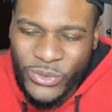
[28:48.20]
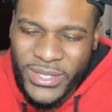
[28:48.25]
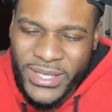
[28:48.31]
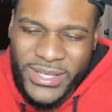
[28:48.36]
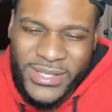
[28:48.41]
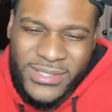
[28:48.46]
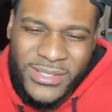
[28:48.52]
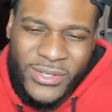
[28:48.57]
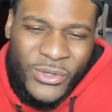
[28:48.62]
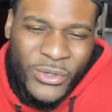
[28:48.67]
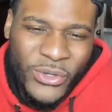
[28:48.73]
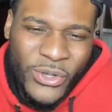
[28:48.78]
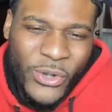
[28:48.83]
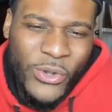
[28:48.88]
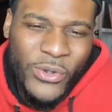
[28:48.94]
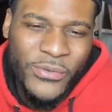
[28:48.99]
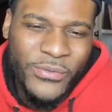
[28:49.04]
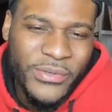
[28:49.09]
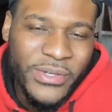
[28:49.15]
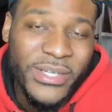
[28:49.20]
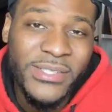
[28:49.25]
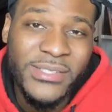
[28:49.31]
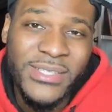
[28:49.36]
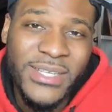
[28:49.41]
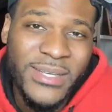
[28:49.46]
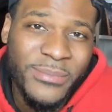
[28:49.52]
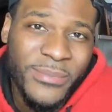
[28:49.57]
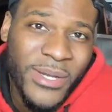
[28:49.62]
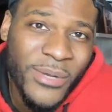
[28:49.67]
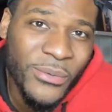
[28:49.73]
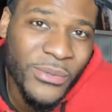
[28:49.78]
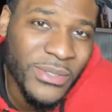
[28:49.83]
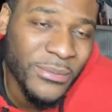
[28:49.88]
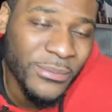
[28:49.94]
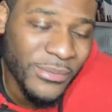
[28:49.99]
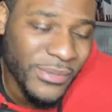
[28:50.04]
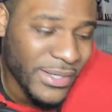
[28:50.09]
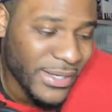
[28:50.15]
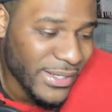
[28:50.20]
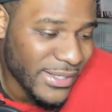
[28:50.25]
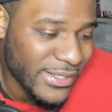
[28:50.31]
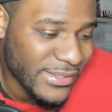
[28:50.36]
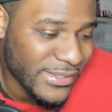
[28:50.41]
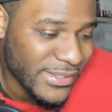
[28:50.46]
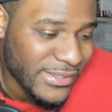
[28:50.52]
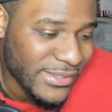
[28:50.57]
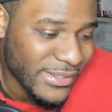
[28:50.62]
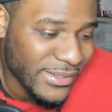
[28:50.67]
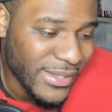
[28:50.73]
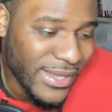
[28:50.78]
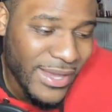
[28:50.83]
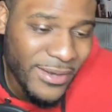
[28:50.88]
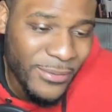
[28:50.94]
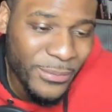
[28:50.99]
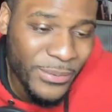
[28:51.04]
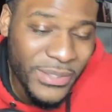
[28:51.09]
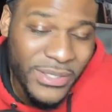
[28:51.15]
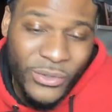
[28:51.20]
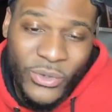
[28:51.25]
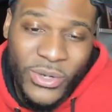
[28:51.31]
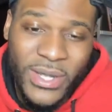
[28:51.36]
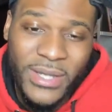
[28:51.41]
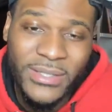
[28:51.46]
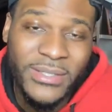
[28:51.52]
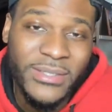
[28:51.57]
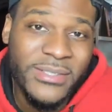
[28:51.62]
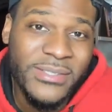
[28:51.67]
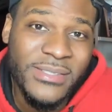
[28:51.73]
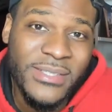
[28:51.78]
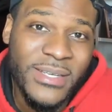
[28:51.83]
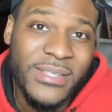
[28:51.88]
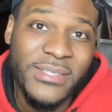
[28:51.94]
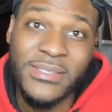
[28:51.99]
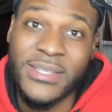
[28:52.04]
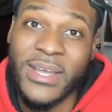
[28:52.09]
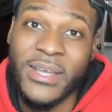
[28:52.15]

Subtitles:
think is gonna go over there and team up with LeBron? Because there's a lot of players. Kawhi Leonard say he's not